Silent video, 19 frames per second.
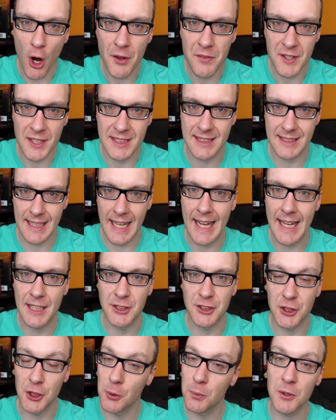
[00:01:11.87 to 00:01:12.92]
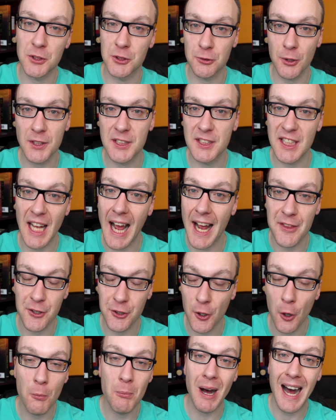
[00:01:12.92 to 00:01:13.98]
on the stage and you were instructed to
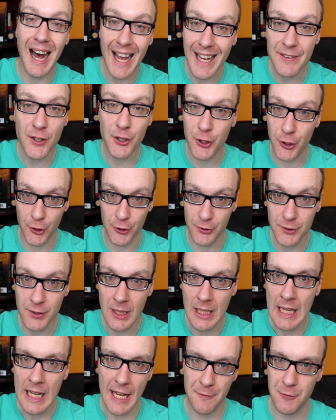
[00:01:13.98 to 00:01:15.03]
either go behind the curtain